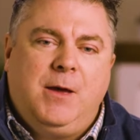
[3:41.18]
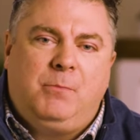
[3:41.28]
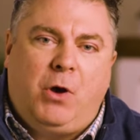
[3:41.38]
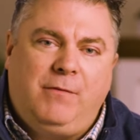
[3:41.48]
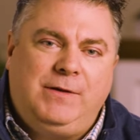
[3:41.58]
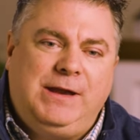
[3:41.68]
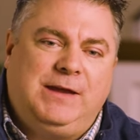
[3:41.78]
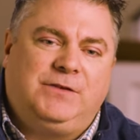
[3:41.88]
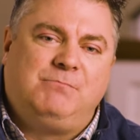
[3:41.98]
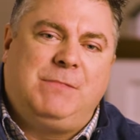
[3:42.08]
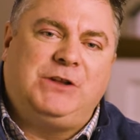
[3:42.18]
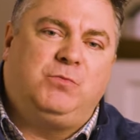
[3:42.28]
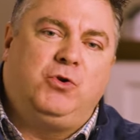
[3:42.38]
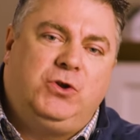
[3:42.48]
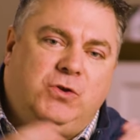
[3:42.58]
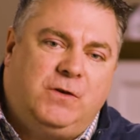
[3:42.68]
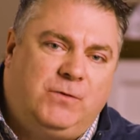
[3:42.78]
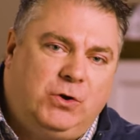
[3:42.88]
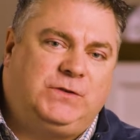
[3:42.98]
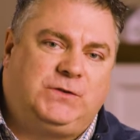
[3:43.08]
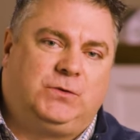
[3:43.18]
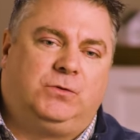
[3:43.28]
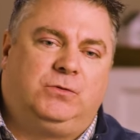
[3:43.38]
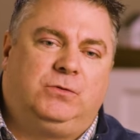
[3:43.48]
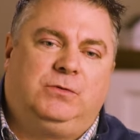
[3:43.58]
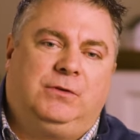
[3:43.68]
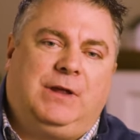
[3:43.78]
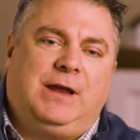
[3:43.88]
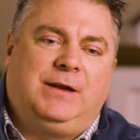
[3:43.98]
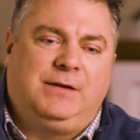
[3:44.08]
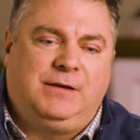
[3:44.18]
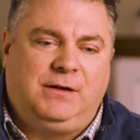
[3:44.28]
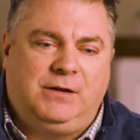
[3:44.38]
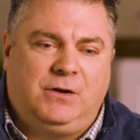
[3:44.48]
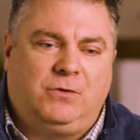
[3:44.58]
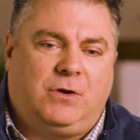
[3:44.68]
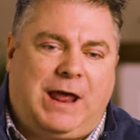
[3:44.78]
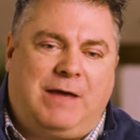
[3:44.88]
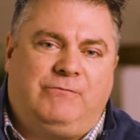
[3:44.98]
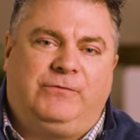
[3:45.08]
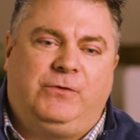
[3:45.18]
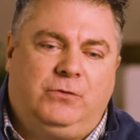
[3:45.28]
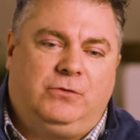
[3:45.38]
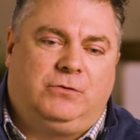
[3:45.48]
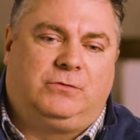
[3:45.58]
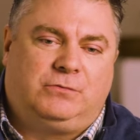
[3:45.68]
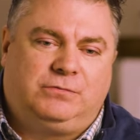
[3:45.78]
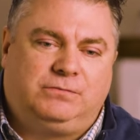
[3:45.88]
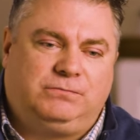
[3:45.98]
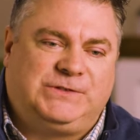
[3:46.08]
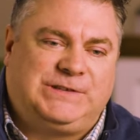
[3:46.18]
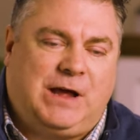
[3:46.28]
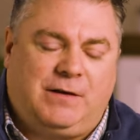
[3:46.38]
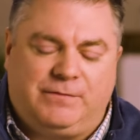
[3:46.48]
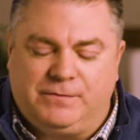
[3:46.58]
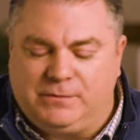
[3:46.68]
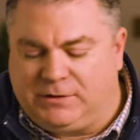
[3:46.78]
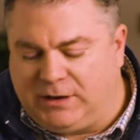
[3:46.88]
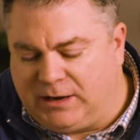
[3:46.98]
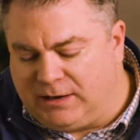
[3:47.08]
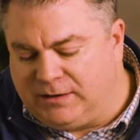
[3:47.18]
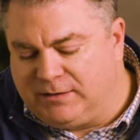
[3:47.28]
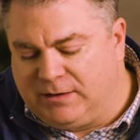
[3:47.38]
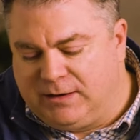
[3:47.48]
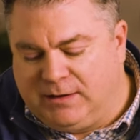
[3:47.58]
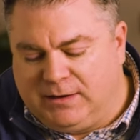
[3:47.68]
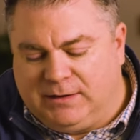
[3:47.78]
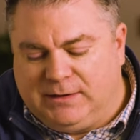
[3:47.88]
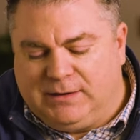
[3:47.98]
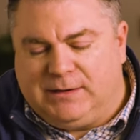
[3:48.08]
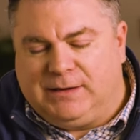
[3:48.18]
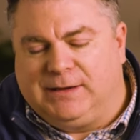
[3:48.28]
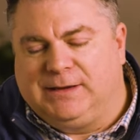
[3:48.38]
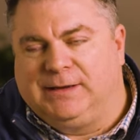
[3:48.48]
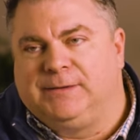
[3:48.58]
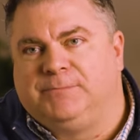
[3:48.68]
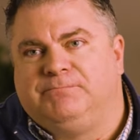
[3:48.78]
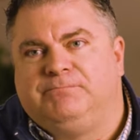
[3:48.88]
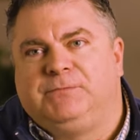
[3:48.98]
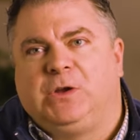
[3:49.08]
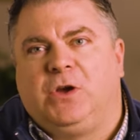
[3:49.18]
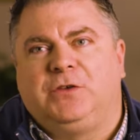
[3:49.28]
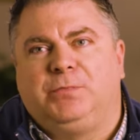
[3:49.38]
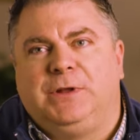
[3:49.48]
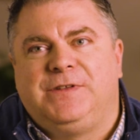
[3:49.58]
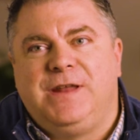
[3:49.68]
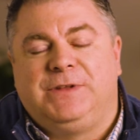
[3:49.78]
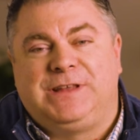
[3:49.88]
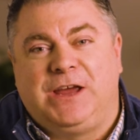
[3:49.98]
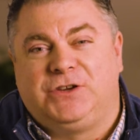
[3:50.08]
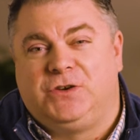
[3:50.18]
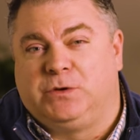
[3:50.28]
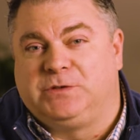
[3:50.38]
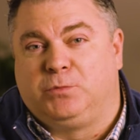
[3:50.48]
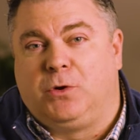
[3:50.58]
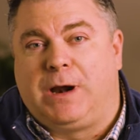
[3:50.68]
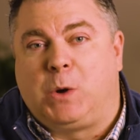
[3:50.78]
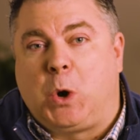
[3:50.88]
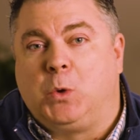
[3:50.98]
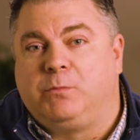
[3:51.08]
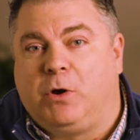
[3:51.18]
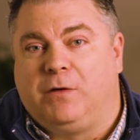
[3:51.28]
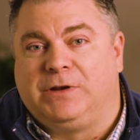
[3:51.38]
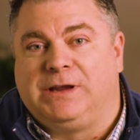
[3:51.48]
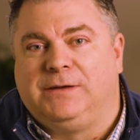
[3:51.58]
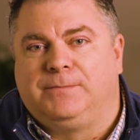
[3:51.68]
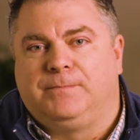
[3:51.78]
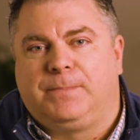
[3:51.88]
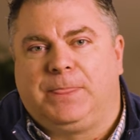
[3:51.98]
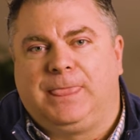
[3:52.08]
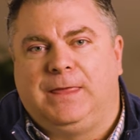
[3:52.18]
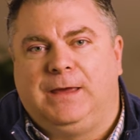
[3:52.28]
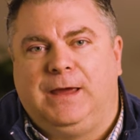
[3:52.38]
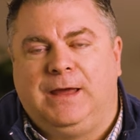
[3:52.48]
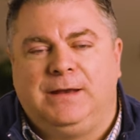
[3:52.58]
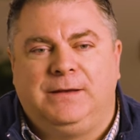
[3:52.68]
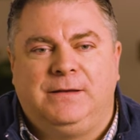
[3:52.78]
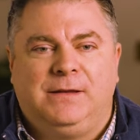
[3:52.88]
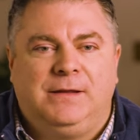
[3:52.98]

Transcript: poverty is much more universal than, you know, not having food or stuff. And um, the gospel is an invitation to explore our own poverty. And